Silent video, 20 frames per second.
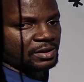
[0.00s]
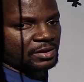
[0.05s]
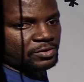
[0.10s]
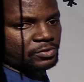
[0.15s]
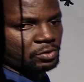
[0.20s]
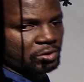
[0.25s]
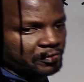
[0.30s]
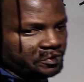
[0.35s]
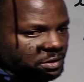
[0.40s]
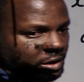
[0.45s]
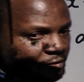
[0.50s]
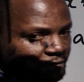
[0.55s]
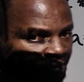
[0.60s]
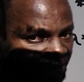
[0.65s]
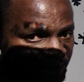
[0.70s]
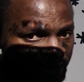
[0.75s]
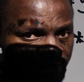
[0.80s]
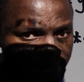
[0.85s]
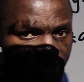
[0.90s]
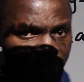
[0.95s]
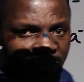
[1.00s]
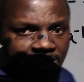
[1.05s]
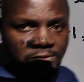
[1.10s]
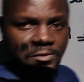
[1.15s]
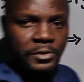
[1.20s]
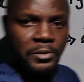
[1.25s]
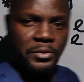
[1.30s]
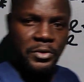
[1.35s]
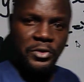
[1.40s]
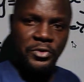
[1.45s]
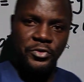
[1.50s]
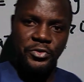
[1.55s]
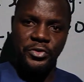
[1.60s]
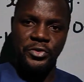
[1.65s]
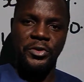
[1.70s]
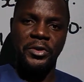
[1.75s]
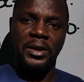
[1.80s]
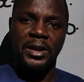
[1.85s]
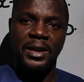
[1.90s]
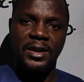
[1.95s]
So if you have learned this from your
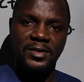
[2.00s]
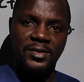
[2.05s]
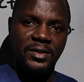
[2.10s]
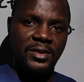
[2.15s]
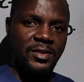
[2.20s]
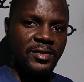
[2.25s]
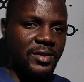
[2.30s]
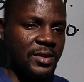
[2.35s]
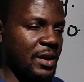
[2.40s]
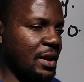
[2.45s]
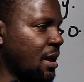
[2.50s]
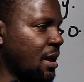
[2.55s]
junior classes,